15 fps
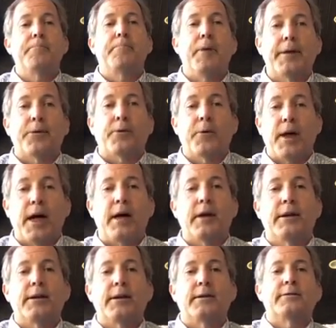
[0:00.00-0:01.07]
But the
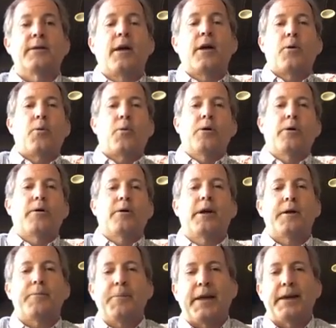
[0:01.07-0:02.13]
reality is we're
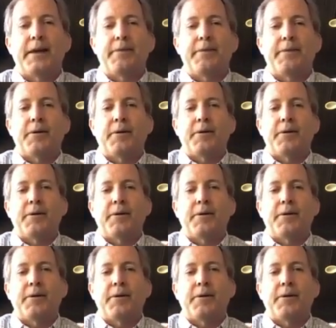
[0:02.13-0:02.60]
in a pandemic.